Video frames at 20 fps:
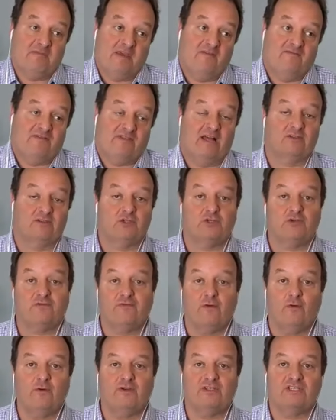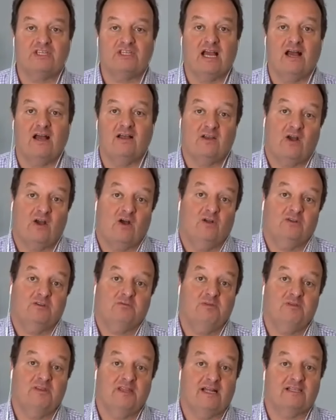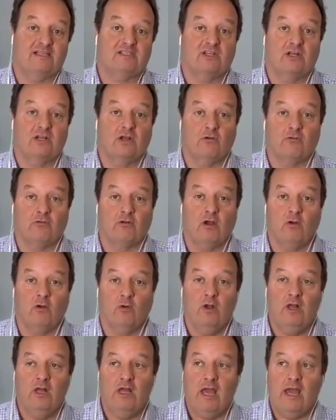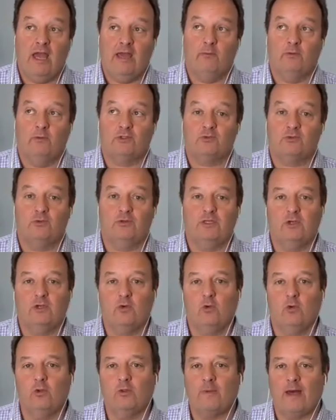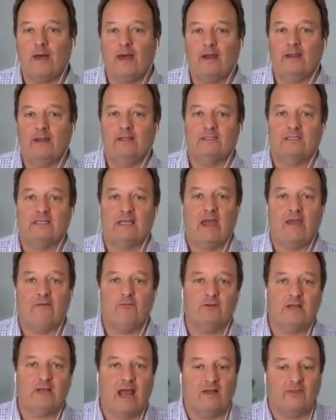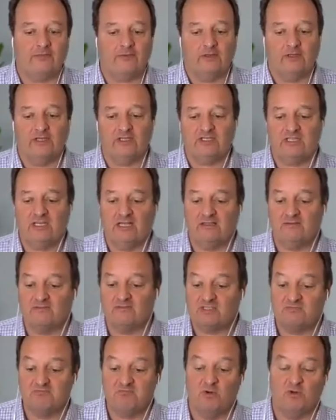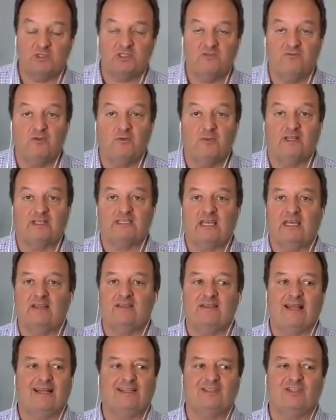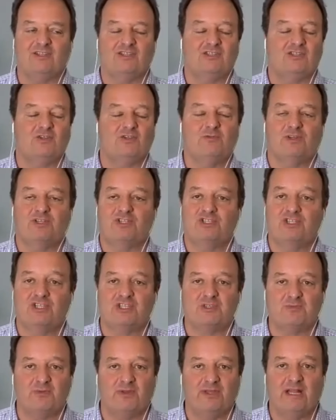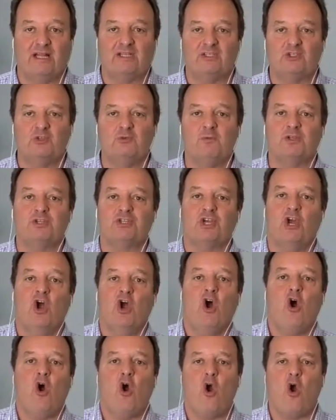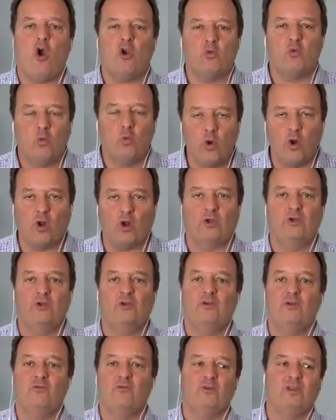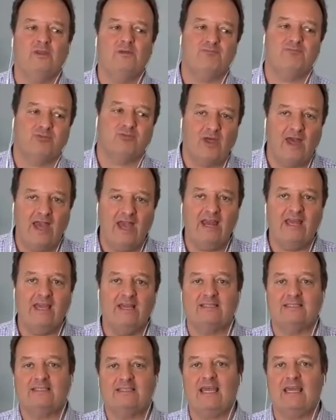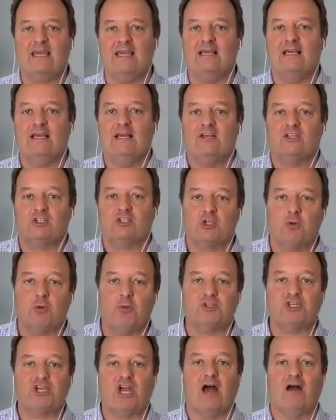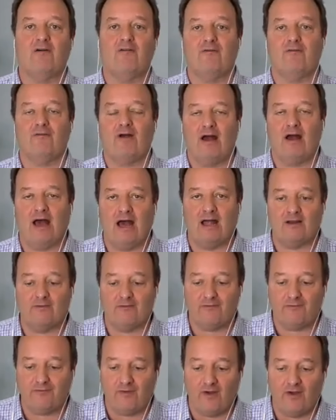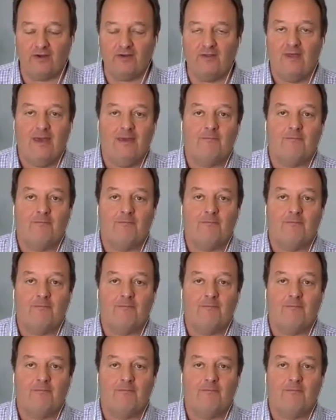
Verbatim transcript: If that's what you're focusing on, ultimately that's going to grow. And what's really cool about it is everyone out there listening, most of you might say, that's just too much discipline. That's too much hard work. You're really planning. It's taking so much out of fun.